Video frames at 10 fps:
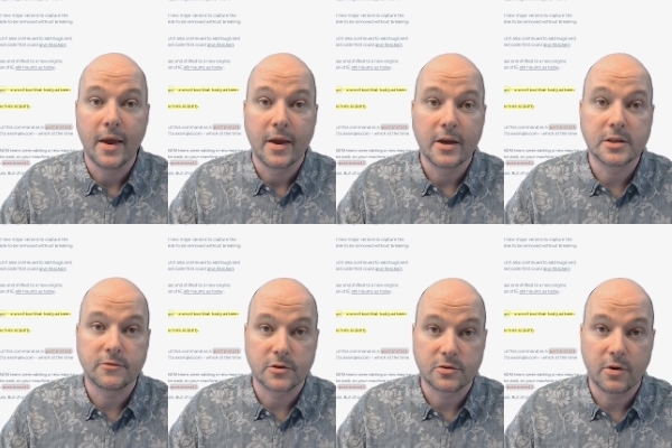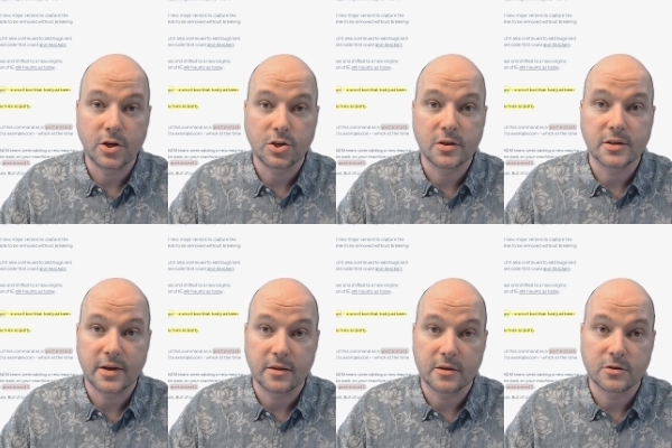His frustration
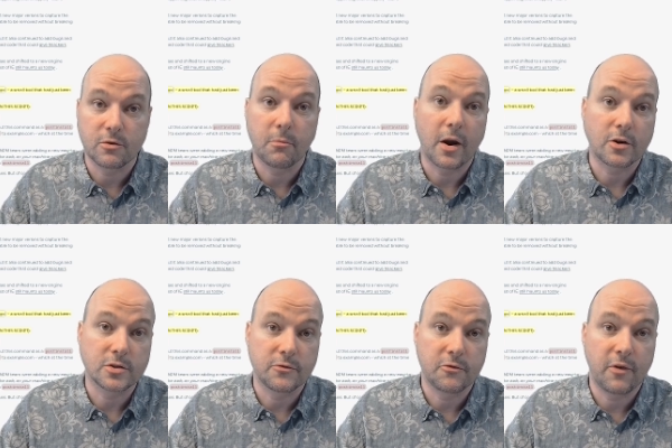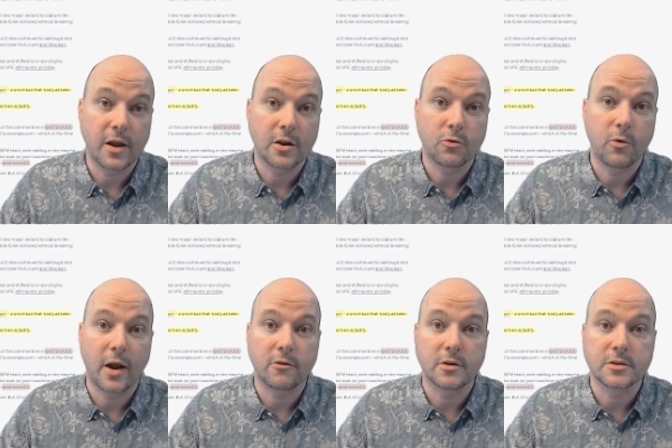centers on Microsoft's failure to
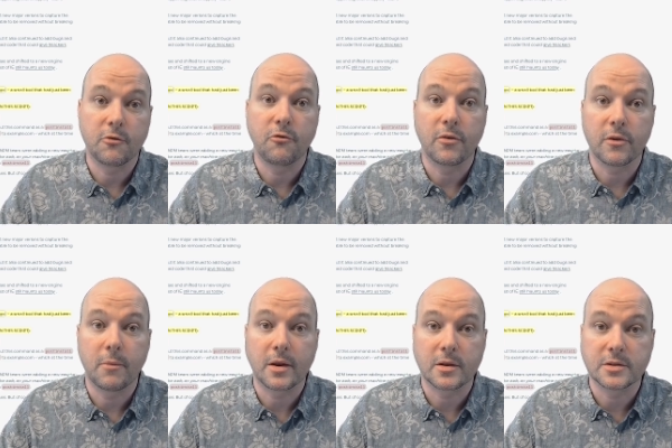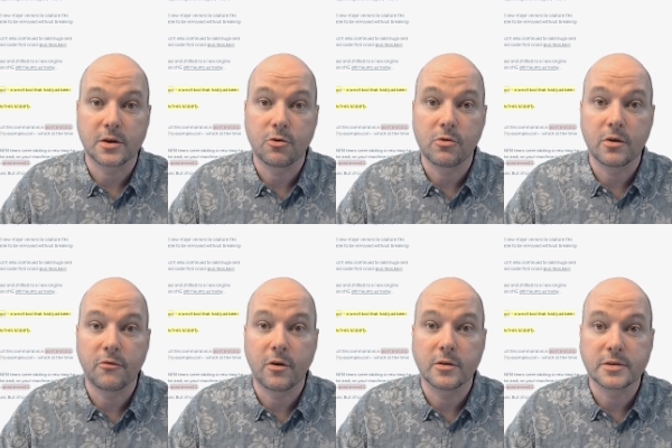address fundamental security
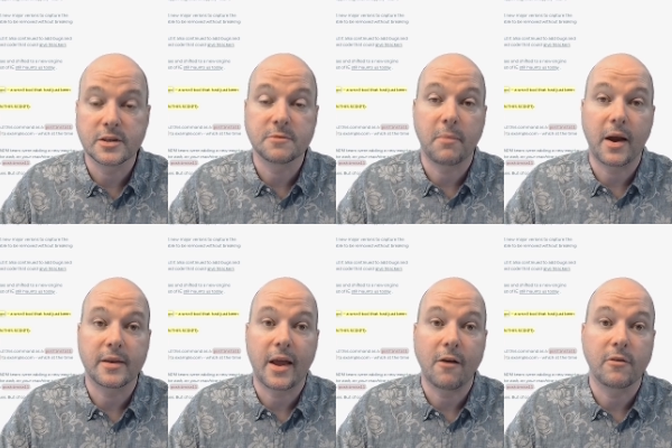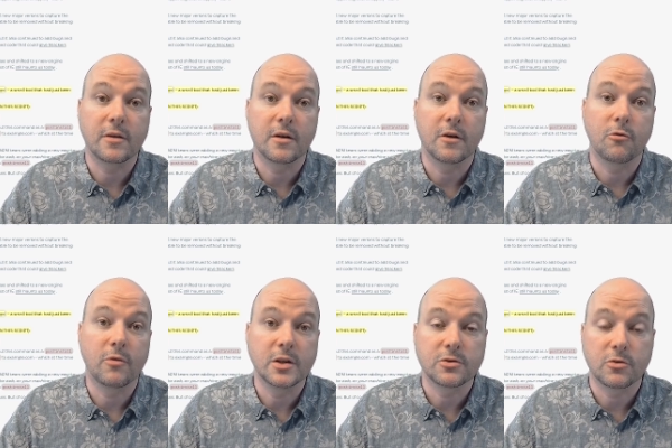flaws despite having the
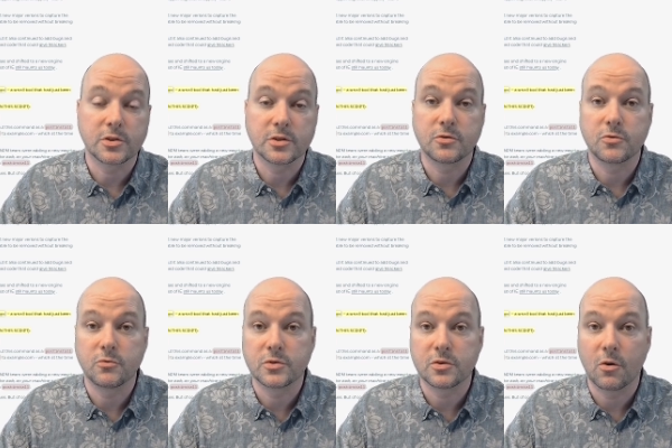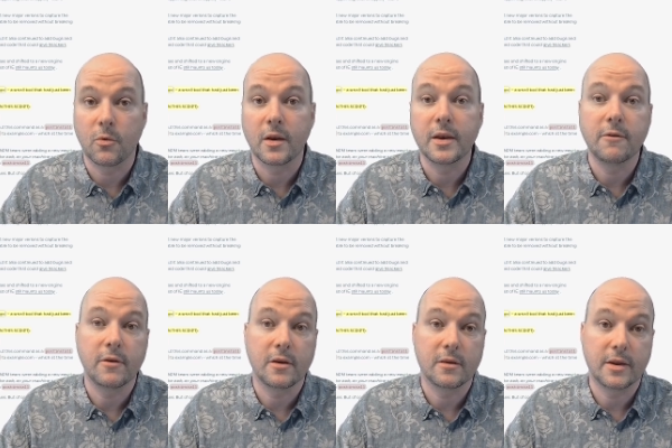resources to do so,
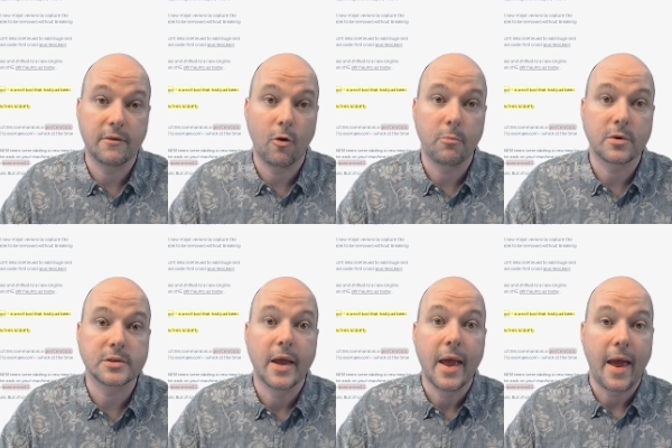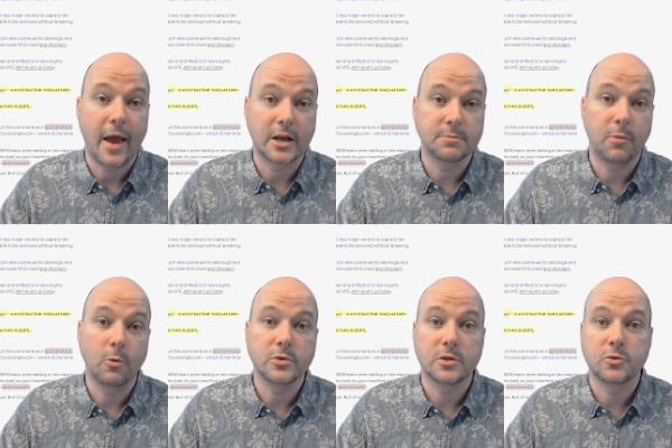leaving developers
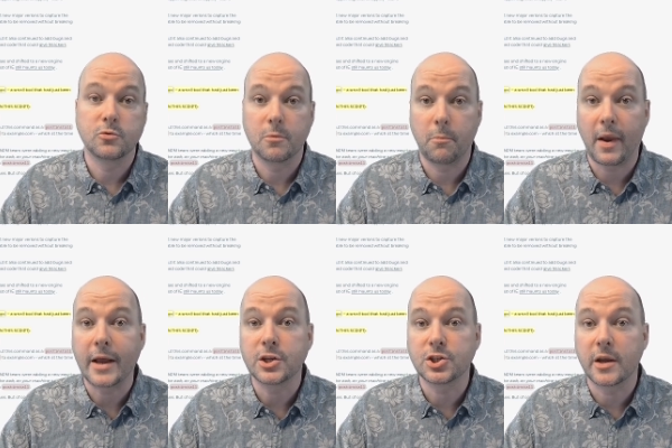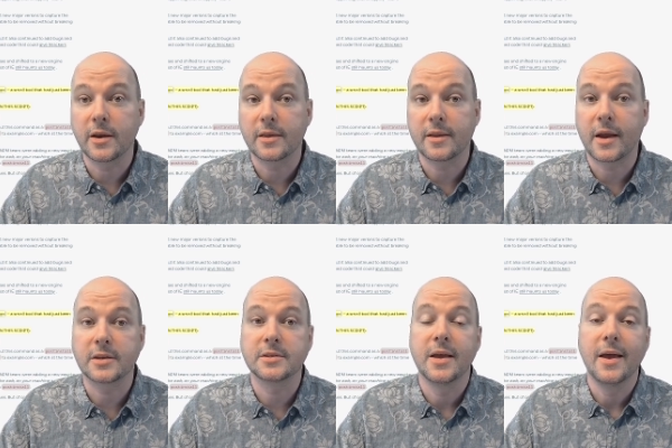exposed to supply chain attacks